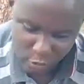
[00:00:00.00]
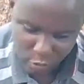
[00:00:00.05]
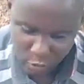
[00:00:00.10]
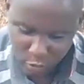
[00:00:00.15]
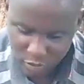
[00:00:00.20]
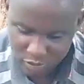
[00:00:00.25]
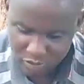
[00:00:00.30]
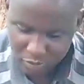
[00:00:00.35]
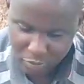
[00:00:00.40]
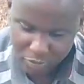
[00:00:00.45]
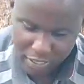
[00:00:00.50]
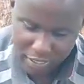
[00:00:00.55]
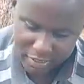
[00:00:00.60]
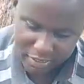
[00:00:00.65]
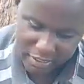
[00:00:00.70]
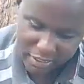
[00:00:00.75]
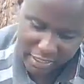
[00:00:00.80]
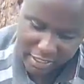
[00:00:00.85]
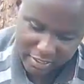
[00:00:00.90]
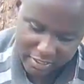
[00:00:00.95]
what
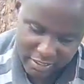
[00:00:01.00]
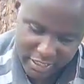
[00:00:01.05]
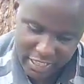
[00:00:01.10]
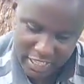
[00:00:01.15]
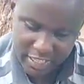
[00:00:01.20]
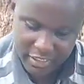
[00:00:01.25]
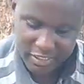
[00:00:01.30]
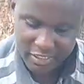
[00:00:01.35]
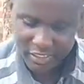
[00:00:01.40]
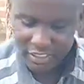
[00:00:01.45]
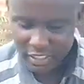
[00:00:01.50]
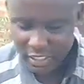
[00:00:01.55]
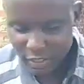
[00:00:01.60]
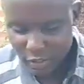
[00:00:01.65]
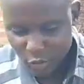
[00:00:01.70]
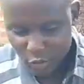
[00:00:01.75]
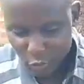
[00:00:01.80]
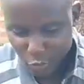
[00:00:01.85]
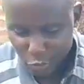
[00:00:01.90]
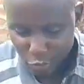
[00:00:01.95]
makes these things
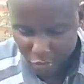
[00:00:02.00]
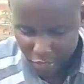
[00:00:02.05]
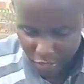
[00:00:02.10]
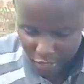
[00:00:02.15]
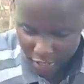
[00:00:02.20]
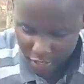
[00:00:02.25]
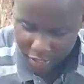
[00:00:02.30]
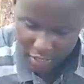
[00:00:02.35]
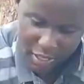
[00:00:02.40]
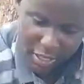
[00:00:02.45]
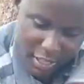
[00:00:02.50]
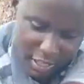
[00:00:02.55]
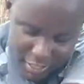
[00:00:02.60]
to be